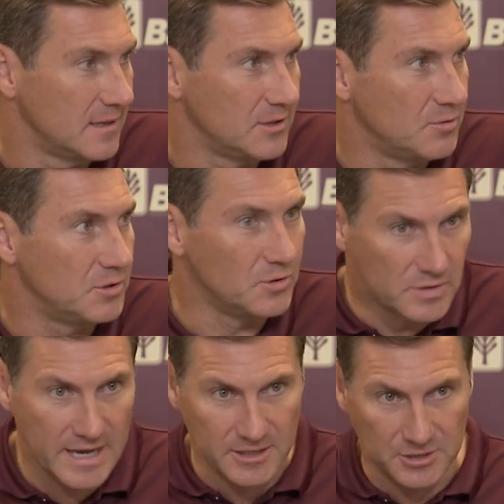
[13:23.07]
you
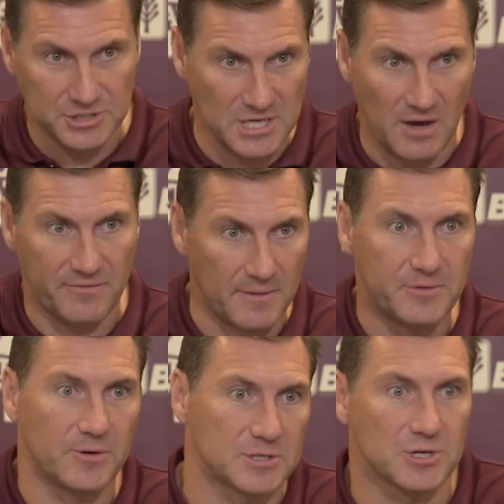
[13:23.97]
get yourself
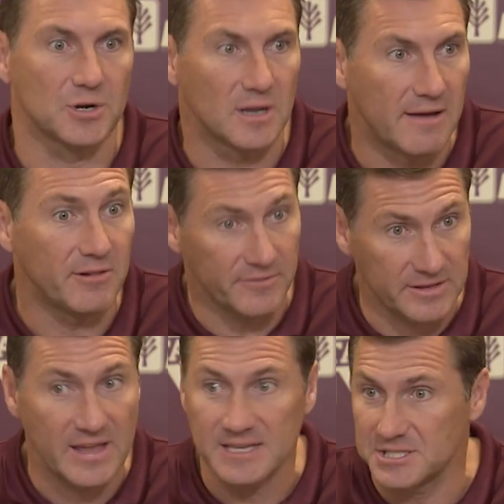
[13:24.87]
up to a certain level of
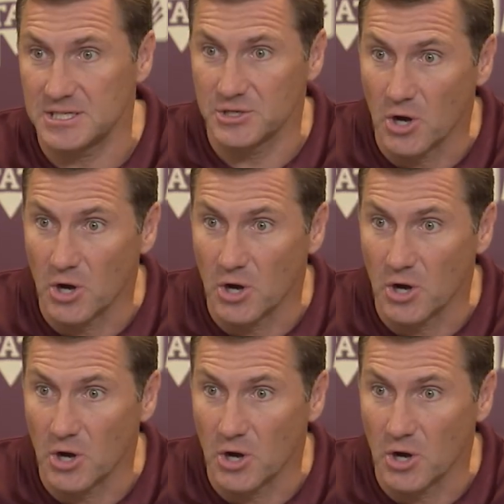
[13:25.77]
intensity.